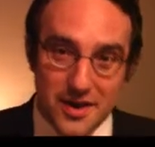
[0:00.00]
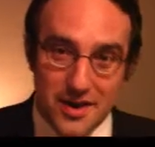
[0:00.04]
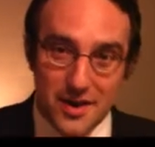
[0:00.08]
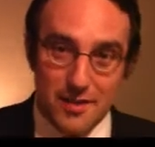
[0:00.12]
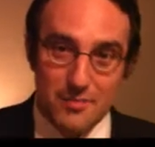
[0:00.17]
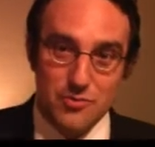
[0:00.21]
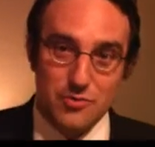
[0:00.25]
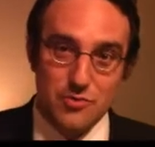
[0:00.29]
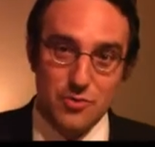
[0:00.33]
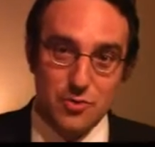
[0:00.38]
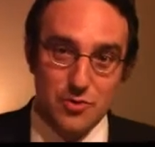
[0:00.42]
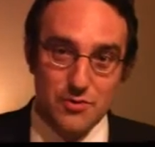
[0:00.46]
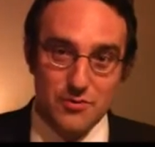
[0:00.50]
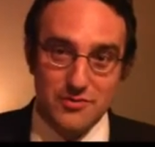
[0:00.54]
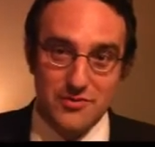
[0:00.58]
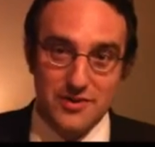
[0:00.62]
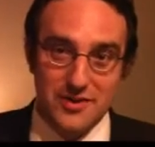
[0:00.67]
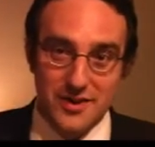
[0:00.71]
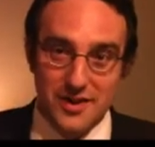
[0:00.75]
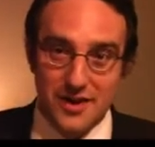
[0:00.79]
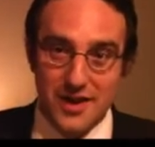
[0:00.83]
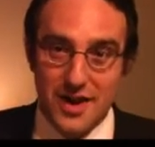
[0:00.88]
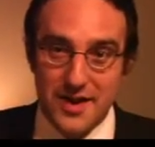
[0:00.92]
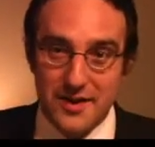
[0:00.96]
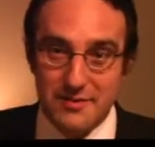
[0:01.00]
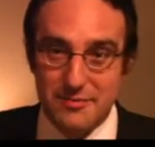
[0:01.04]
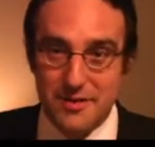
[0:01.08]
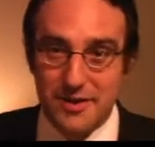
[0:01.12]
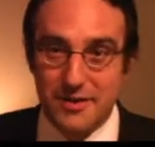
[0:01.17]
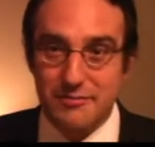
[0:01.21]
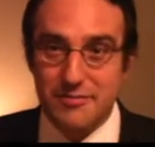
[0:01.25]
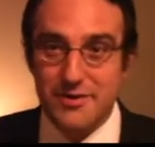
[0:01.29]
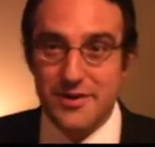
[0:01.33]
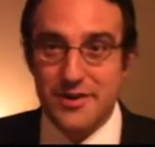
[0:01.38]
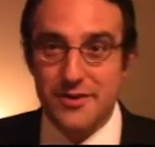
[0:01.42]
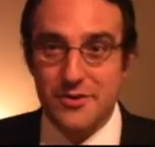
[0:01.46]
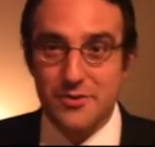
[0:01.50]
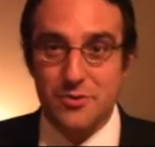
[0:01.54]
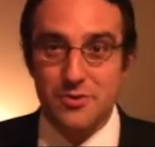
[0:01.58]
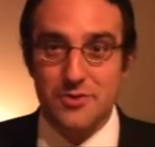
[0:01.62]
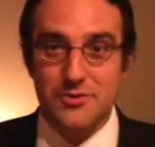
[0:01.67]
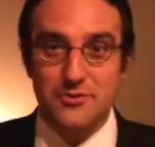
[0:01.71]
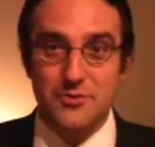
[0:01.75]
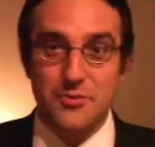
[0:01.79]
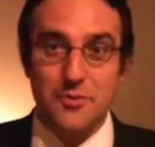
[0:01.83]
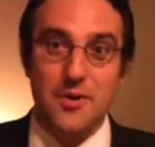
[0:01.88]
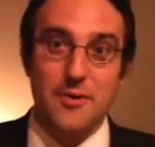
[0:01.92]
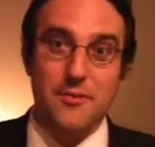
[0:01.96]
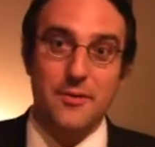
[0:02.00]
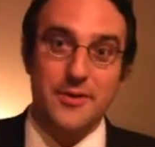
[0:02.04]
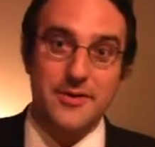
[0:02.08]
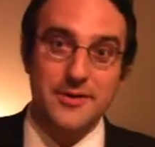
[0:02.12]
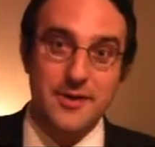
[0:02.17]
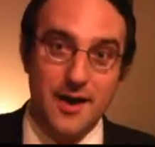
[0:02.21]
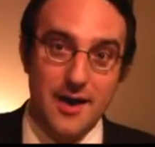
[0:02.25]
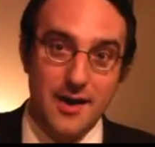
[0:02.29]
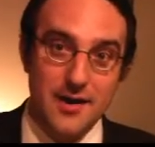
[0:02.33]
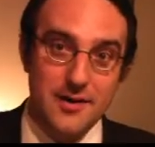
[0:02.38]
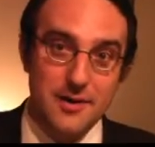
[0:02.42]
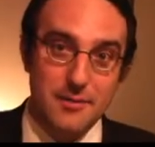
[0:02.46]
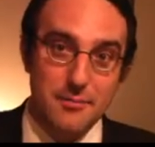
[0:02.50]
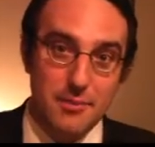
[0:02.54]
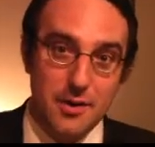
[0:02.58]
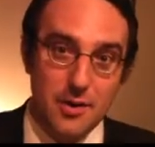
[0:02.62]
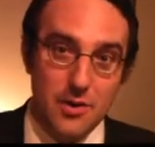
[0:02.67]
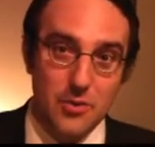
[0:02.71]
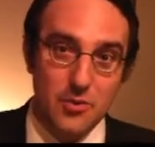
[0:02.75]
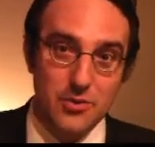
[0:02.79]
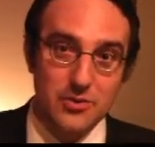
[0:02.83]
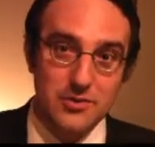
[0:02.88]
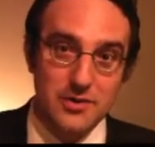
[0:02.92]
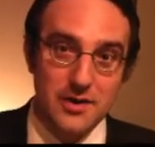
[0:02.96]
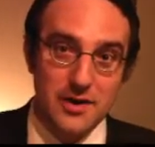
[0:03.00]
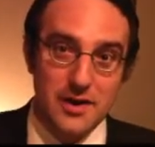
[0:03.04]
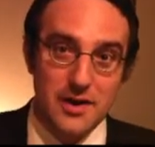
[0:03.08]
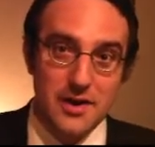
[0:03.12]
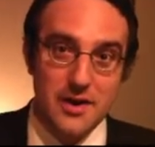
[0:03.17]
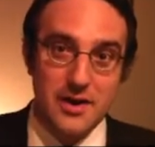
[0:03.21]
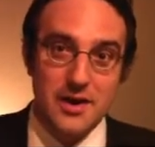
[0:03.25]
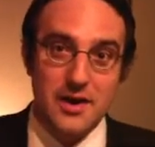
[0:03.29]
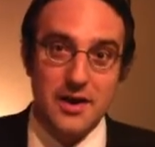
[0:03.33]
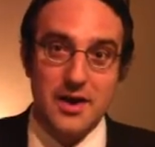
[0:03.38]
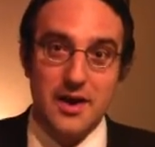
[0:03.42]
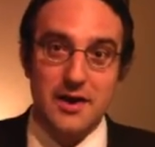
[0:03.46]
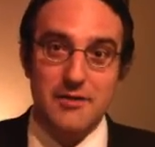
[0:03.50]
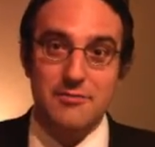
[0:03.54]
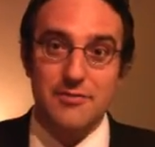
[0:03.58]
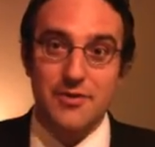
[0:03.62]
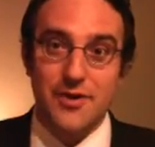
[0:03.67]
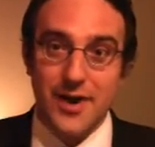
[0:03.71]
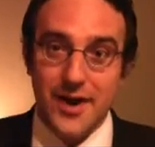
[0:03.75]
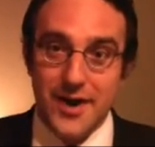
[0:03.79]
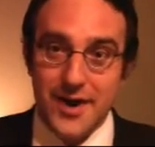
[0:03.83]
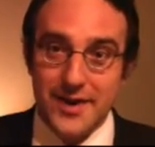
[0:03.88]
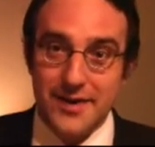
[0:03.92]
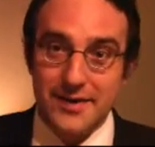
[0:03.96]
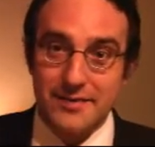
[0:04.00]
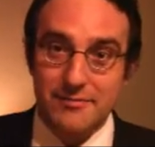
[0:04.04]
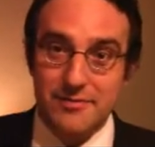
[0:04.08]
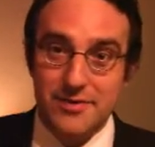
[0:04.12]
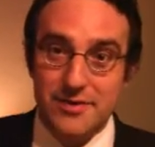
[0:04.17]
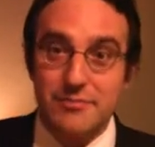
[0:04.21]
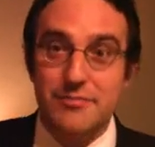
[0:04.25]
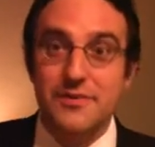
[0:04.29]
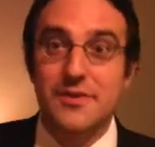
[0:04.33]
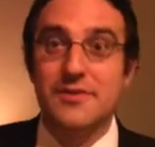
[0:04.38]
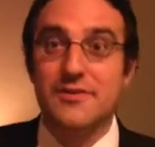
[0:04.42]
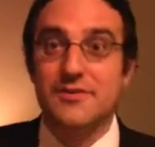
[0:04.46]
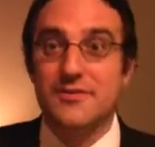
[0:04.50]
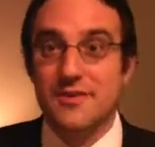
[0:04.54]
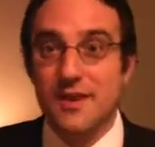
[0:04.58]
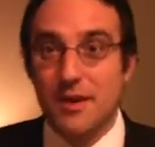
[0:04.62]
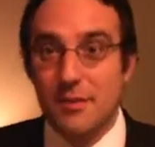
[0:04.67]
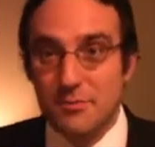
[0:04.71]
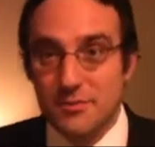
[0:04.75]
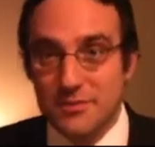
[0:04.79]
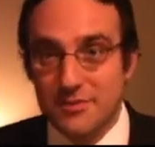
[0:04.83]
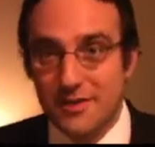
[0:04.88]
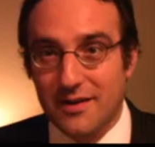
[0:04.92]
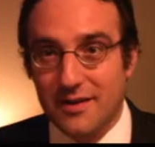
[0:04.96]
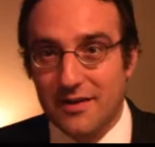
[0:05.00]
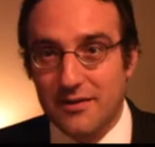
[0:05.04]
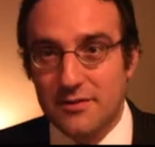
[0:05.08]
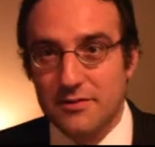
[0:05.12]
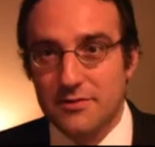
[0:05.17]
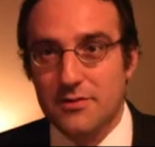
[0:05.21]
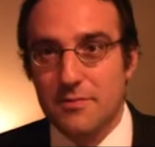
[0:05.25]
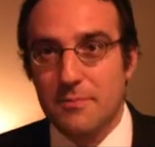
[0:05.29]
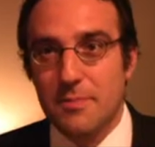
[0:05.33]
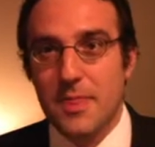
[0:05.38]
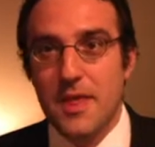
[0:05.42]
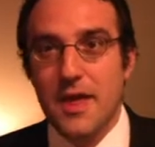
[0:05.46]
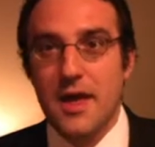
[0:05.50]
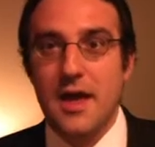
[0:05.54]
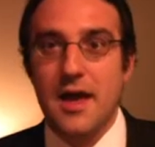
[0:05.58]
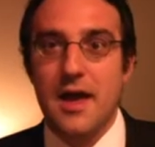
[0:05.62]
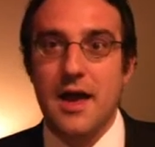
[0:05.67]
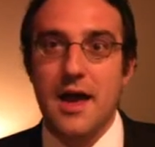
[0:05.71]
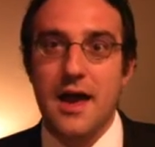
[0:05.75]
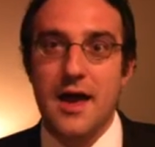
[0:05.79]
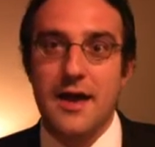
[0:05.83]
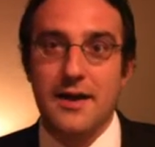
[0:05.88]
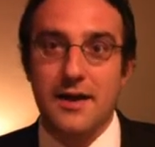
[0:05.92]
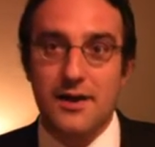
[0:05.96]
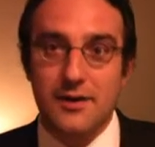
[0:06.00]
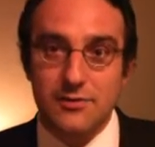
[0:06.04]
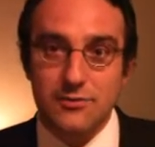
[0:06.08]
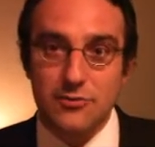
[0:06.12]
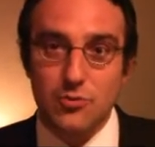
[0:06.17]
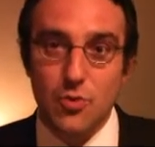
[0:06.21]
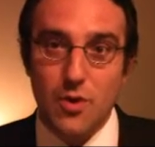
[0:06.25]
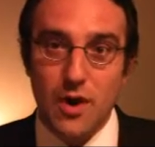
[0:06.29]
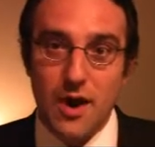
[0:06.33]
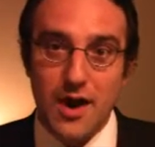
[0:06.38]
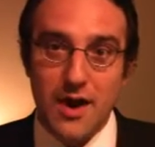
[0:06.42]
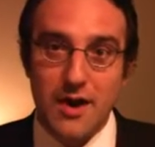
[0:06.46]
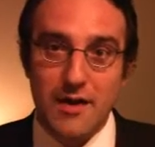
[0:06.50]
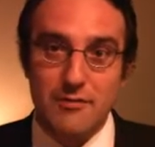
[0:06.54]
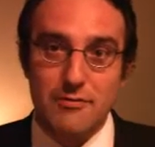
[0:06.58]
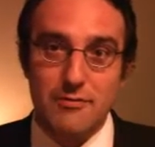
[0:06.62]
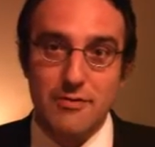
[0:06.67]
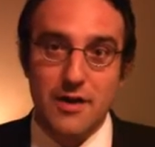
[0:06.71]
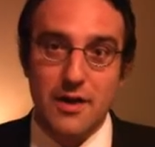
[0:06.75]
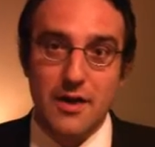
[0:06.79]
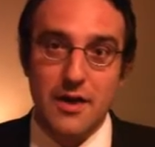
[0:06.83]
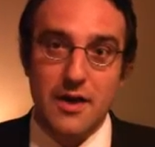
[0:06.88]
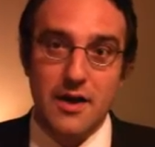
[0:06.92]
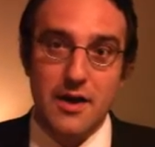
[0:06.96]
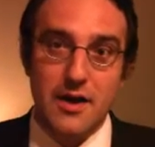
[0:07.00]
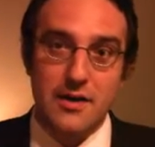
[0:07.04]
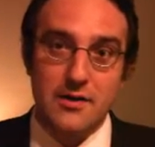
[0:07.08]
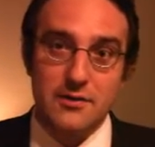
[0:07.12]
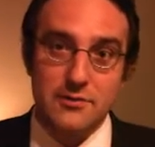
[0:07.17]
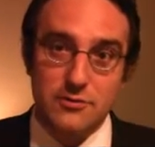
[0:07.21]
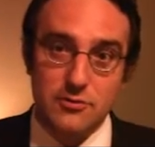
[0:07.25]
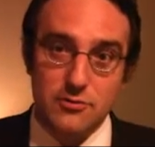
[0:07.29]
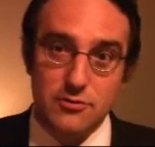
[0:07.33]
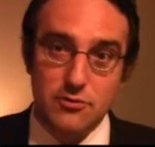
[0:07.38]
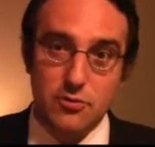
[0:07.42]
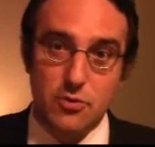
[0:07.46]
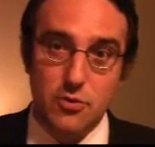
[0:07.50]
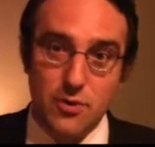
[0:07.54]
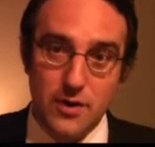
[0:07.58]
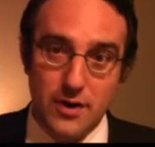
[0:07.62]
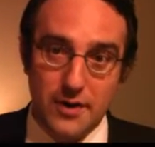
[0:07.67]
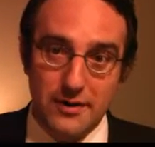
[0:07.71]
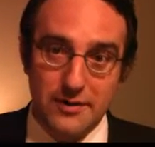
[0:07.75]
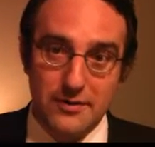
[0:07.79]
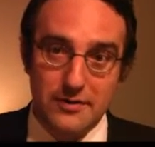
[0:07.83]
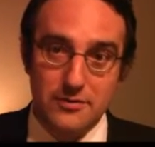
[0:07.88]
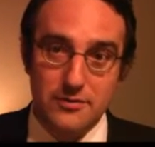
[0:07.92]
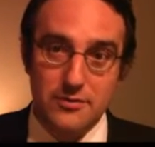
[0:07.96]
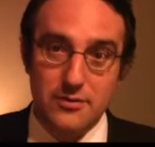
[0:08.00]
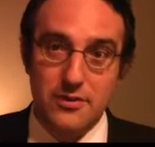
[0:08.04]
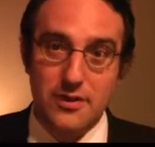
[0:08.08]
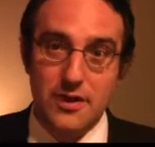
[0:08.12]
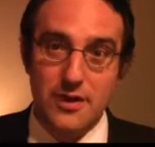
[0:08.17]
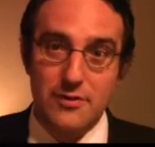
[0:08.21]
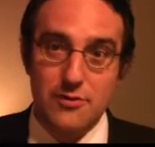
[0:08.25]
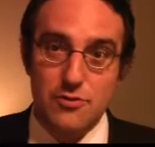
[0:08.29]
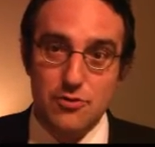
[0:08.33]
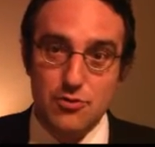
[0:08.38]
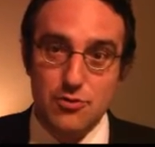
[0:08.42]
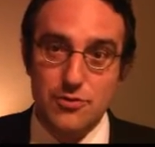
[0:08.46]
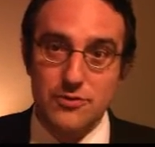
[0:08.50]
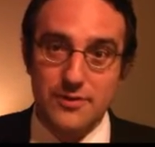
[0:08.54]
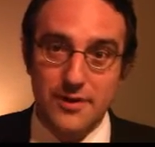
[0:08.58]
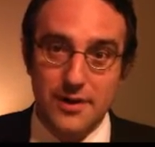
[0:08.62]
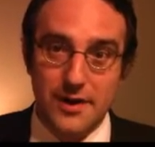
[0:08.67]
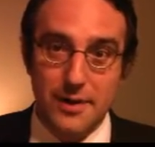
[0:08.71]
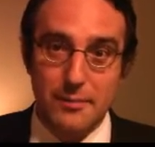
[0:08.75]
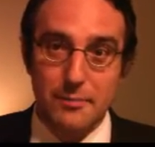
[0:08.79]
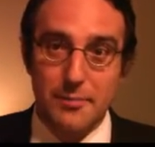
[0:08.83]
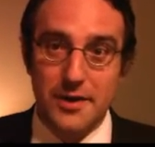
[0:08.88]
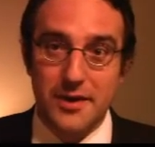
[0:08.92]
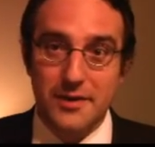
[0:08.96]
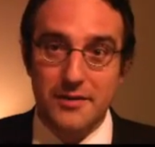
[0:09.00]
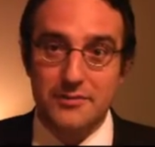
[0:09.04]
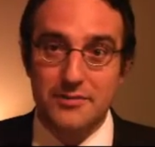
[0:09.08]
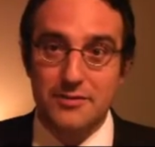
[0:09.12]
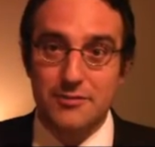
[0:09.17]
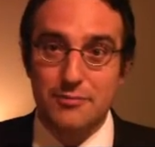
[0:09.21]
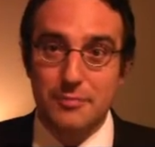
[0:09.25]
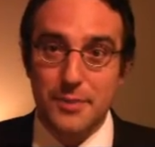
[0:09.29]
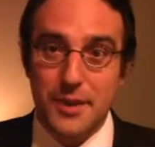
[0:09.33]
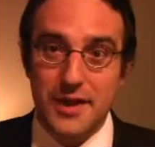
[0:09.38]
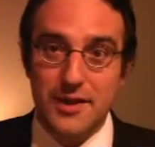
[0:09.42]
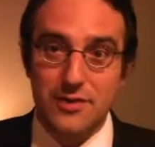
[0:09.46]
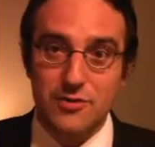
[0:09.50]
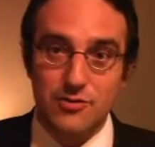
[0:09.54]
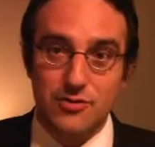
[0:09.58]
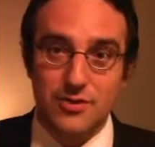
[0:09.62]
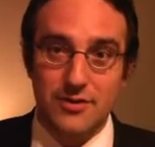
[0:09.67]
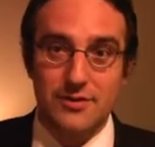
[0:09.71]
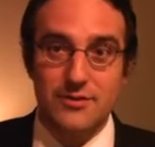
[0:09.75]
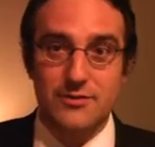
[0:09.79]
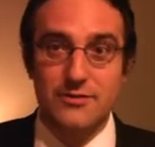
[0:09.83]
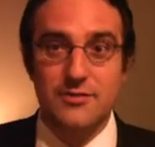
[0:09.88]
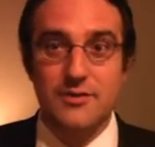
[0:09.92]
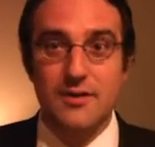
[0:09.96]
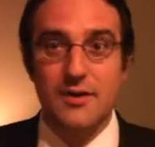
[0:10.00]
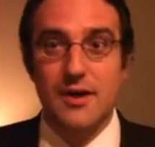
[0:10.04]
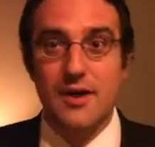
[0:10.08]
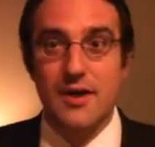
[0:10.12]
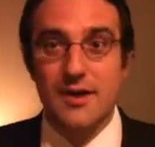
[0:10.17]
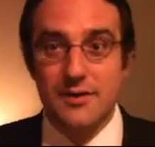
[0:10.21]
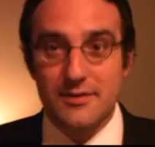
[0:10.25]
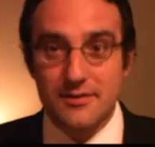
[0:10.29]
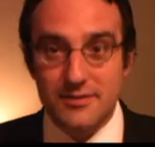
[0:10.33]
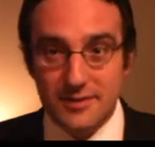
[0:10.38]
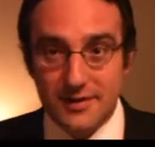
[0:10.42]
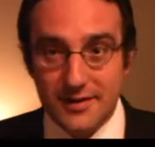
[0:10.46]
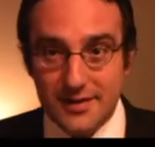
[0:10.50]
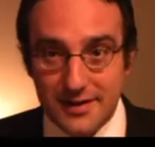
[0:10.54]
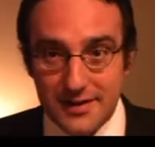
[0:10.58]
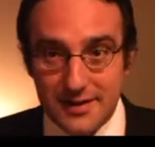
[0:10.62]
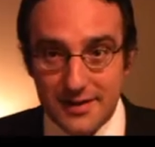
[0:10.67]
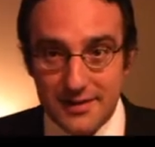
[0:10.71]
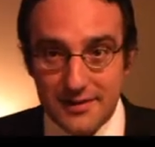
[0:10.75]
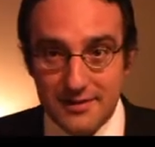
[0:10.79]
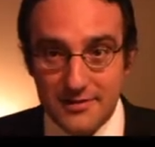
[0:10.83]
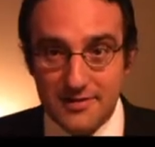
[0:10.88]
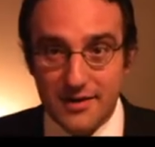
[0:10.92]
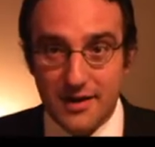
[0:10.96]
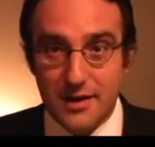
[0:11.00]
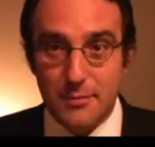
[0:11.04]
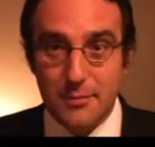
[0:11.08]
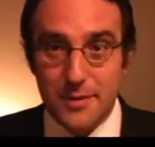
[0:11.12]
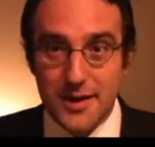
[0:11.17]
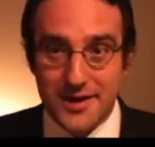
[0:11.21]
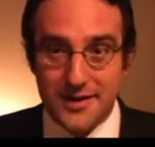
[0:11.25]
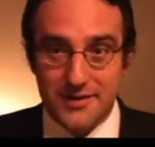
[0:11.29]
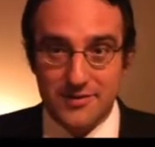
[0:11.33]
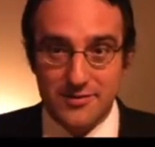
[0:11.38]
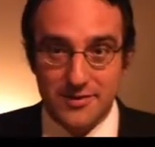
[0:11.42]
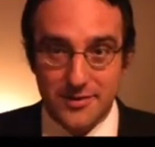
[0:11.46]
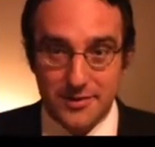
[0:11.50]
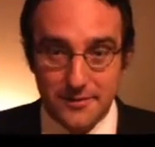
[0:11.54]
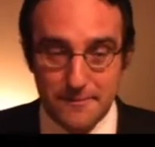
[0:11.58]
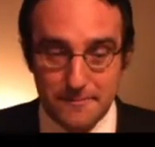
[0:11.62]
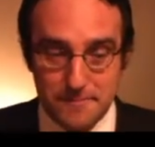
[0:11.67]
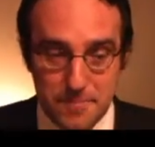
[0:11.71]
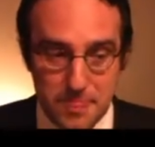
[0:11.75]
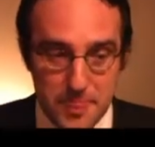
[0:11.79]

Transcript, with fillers: I'm sure you've seen a lot of our videos where we talk about a variety of different stem cells and also have stories and news clippings of patients treated at cell medicine.